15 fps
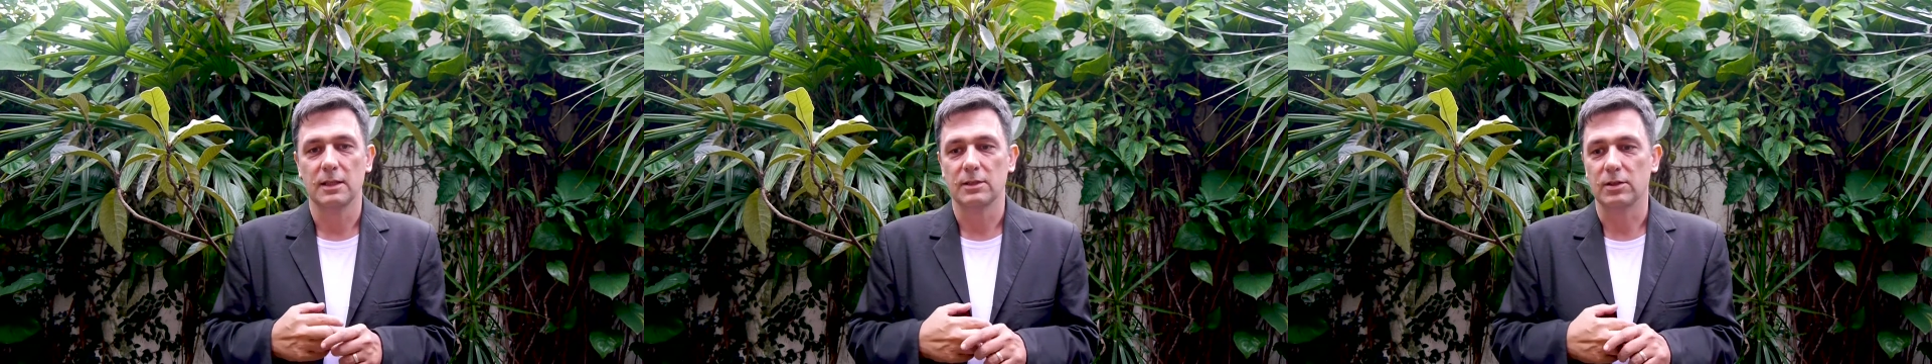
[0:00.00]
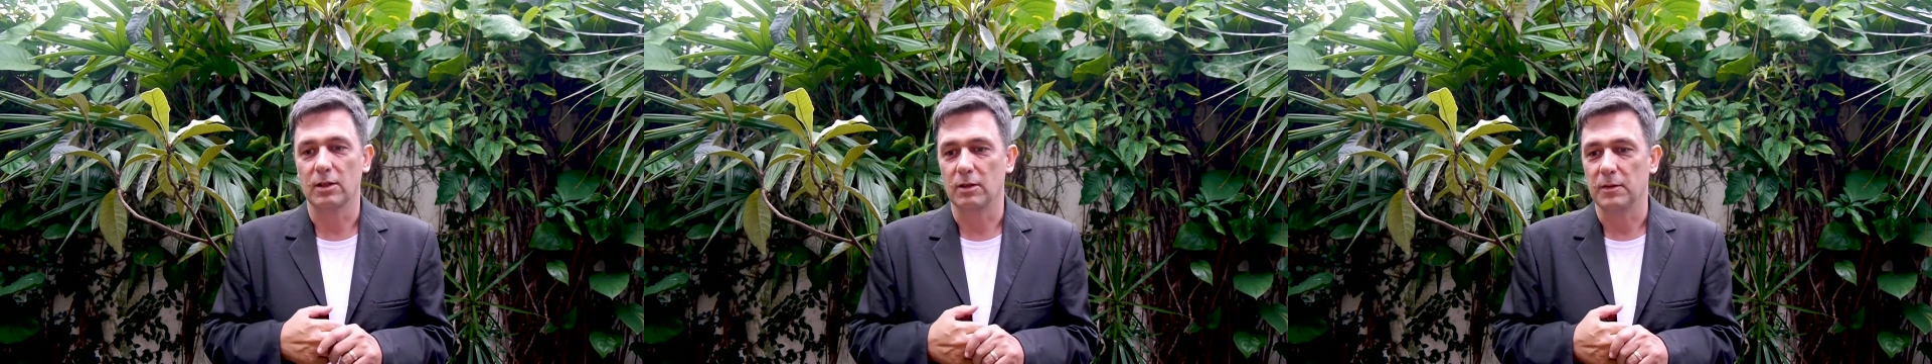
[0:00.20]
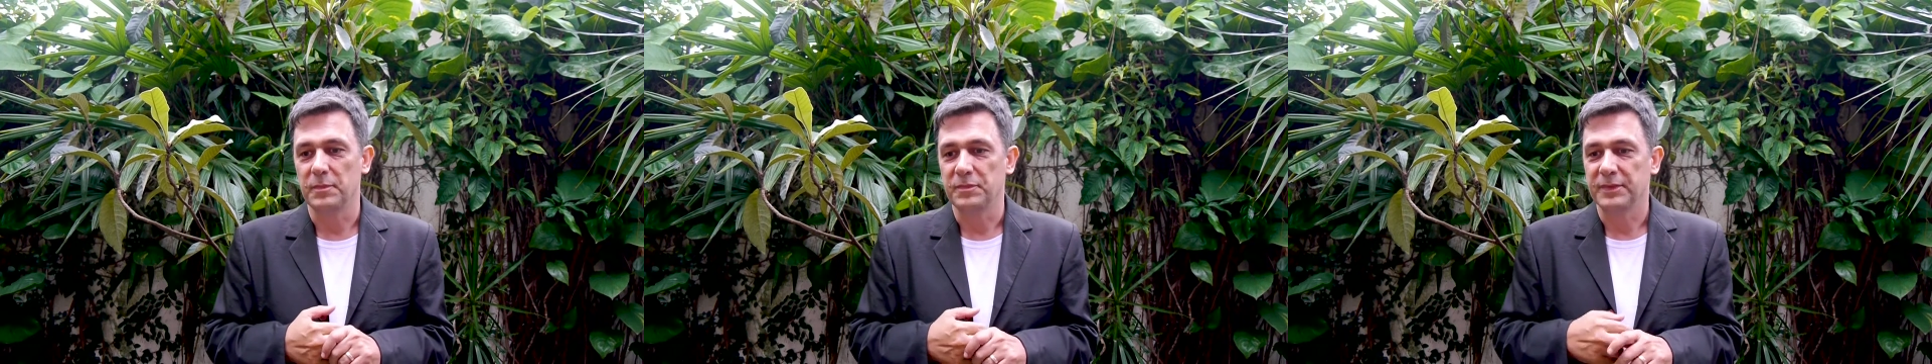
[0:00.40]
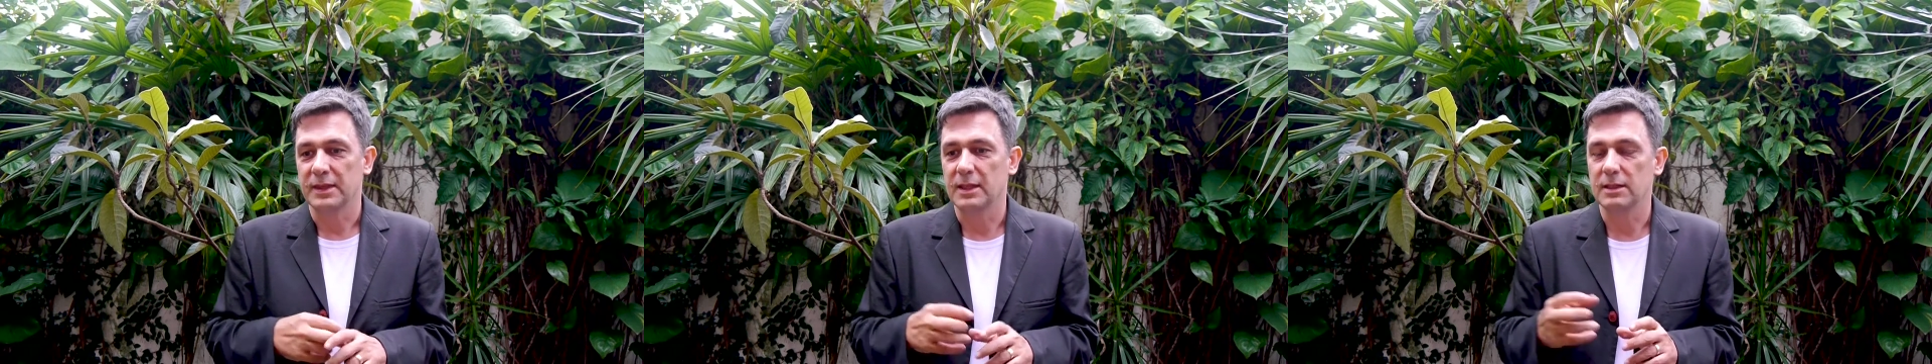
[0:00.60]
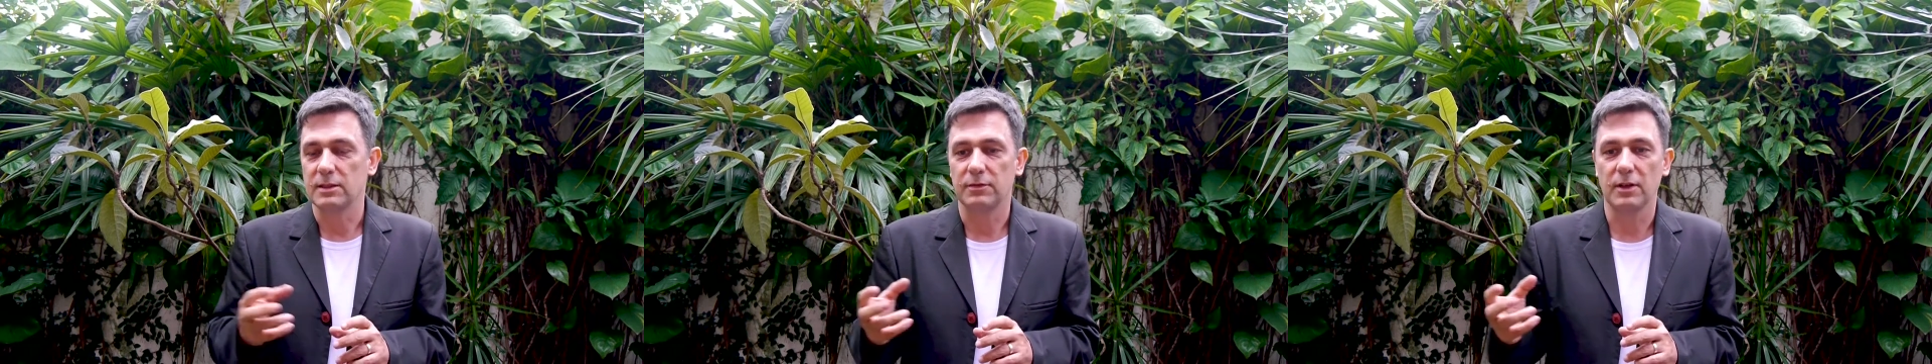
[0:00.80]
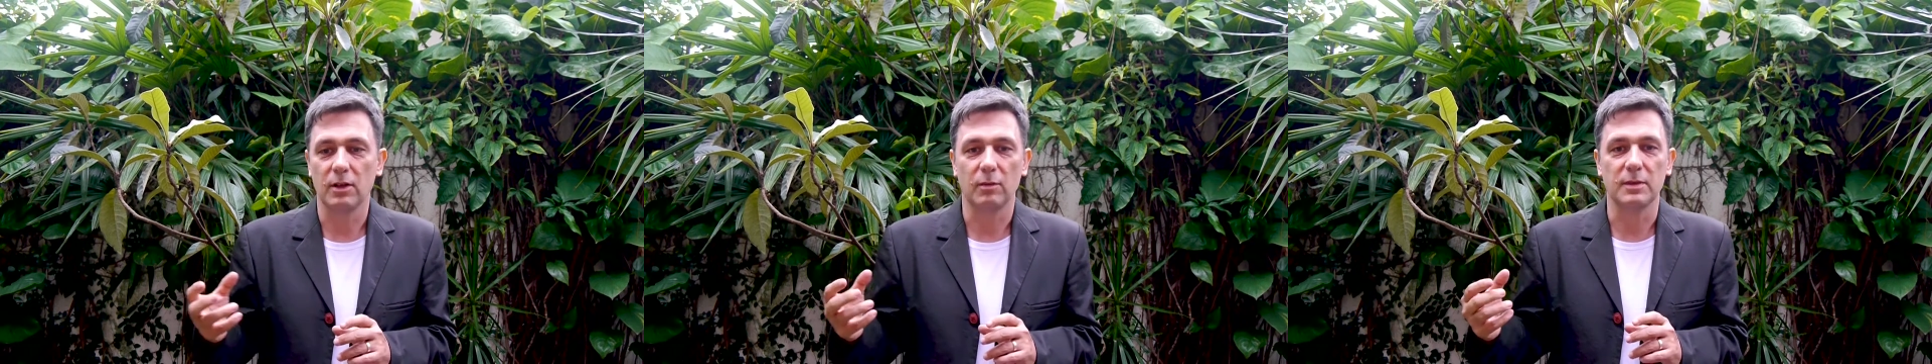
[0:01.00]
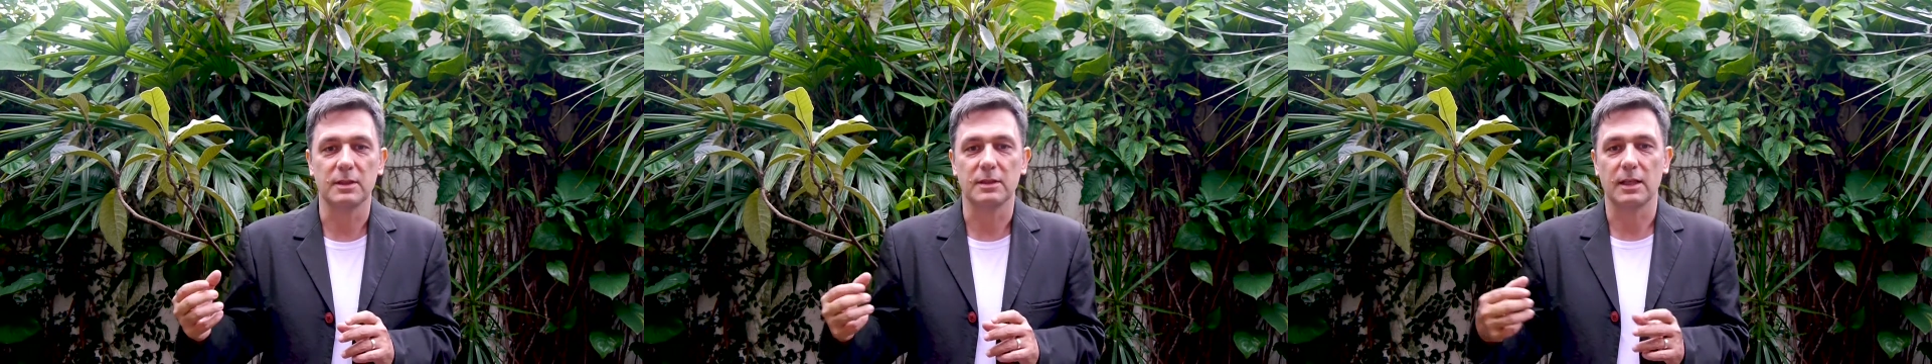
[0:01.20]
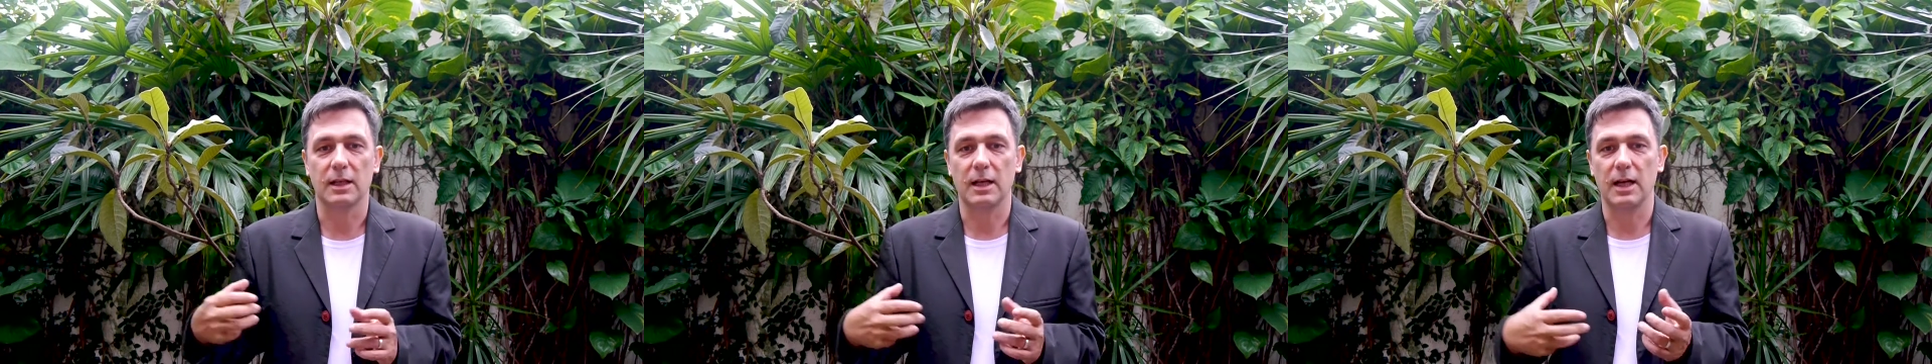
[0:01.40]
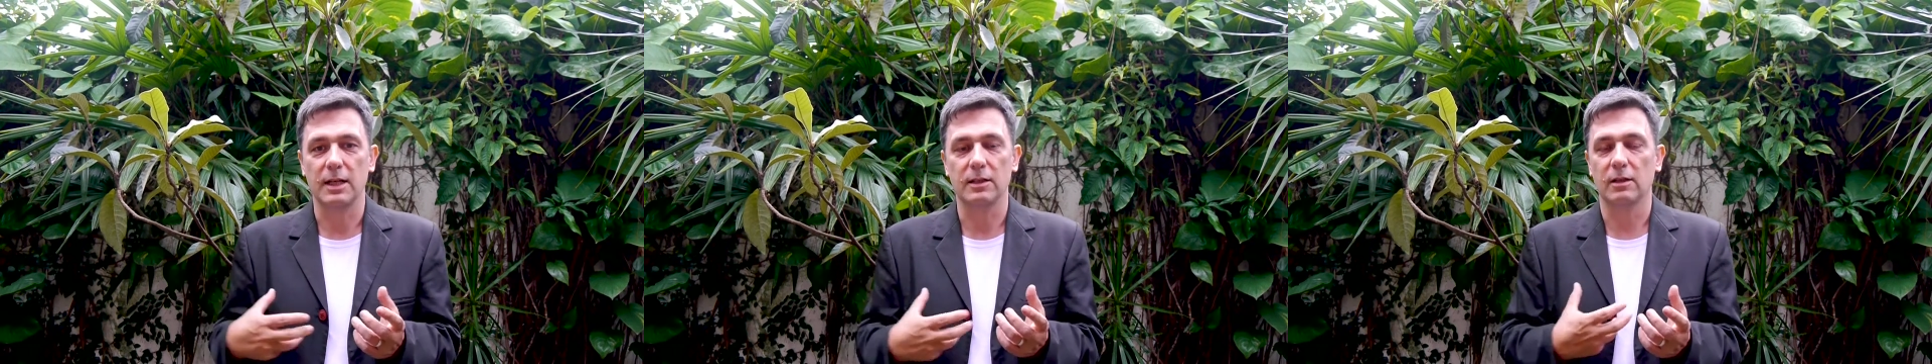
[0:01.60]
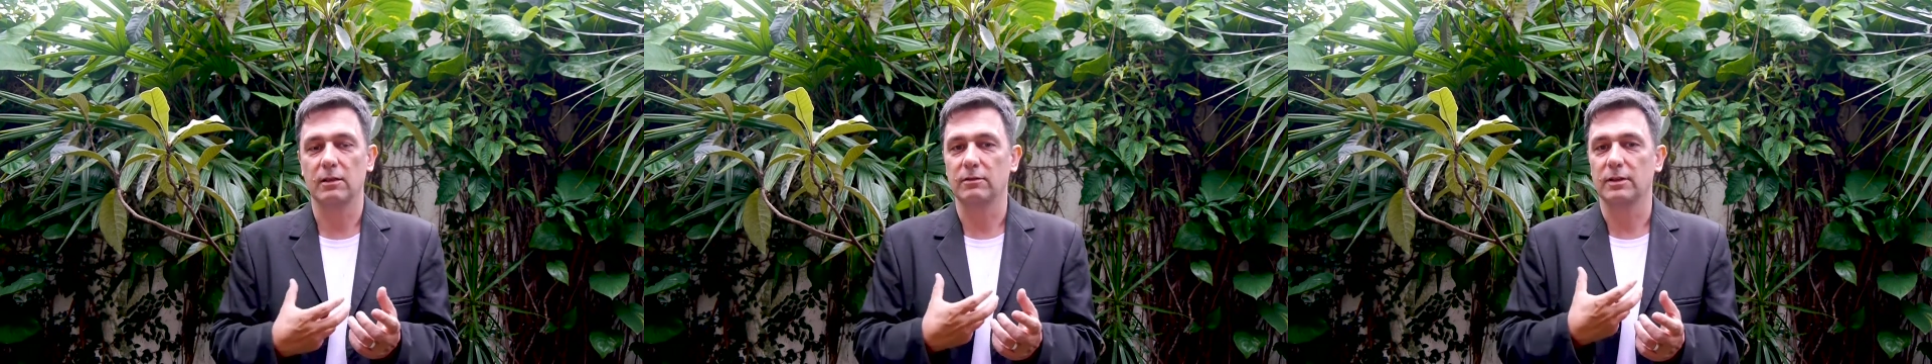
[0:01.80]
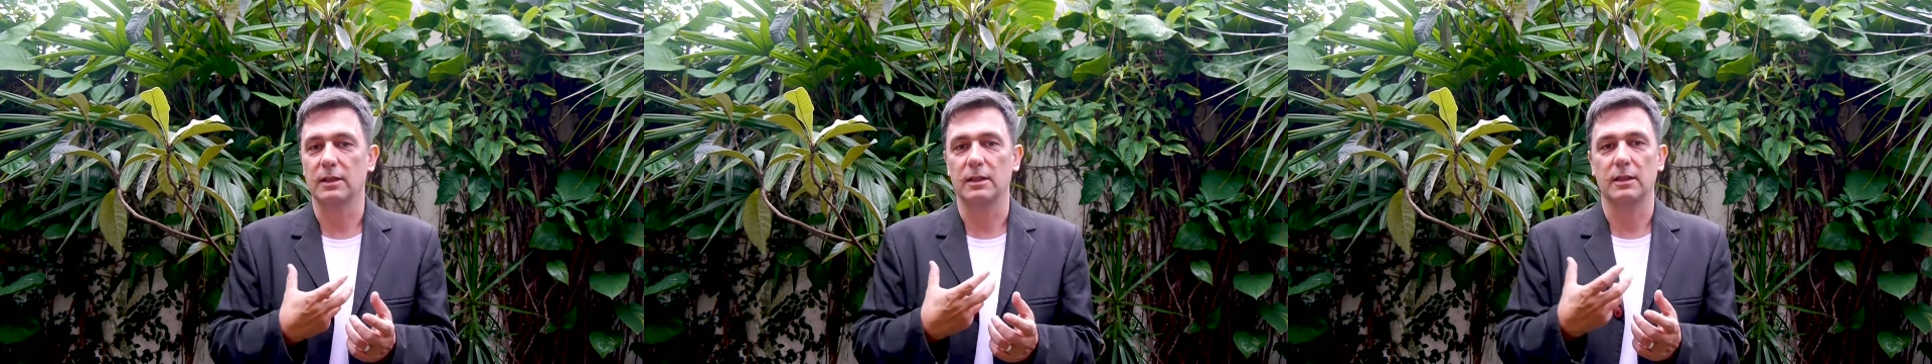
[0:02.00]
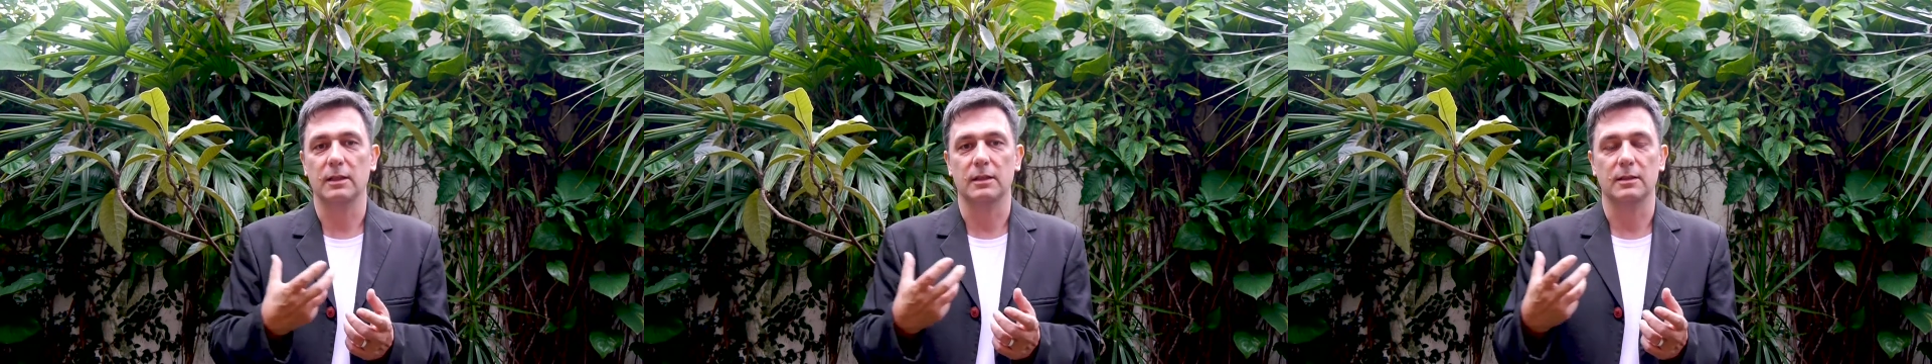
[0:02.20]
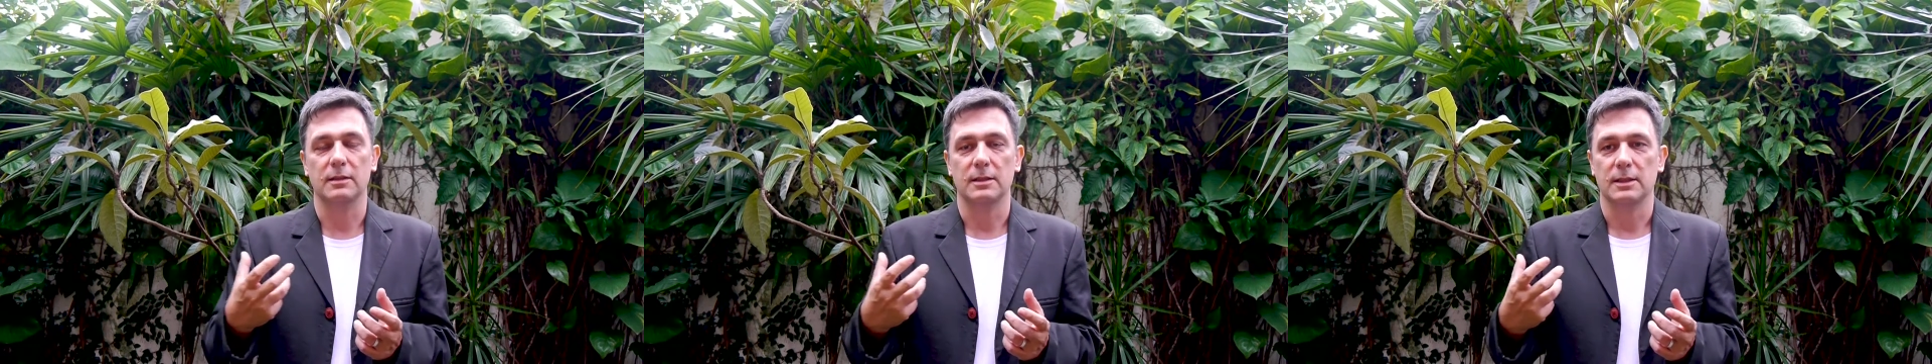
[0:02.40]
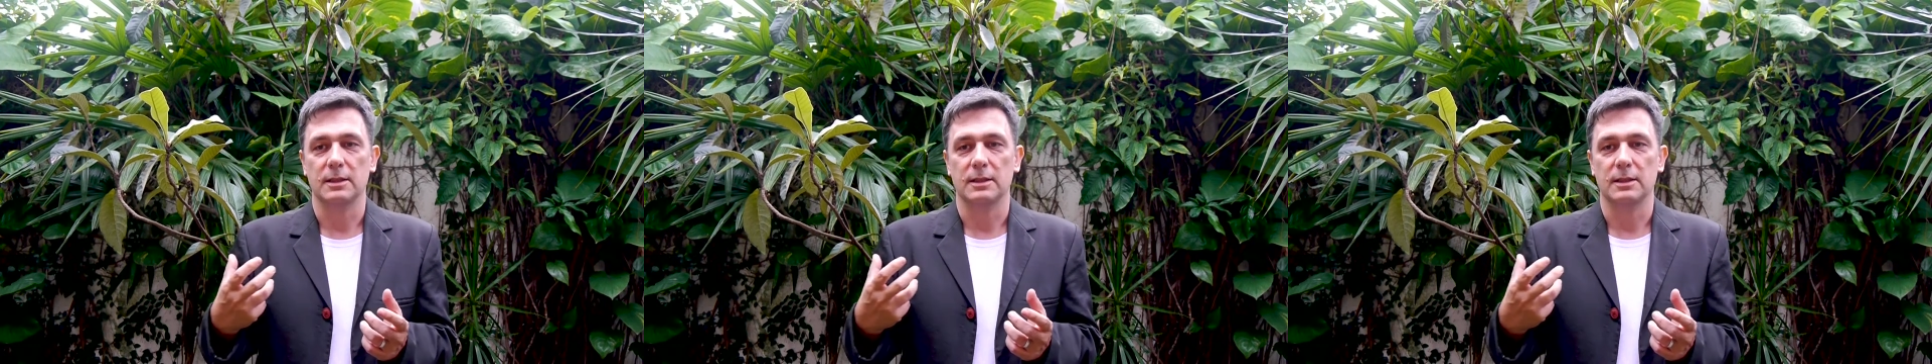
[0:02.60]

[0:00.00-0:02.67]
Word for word: So this film is a kind of uh,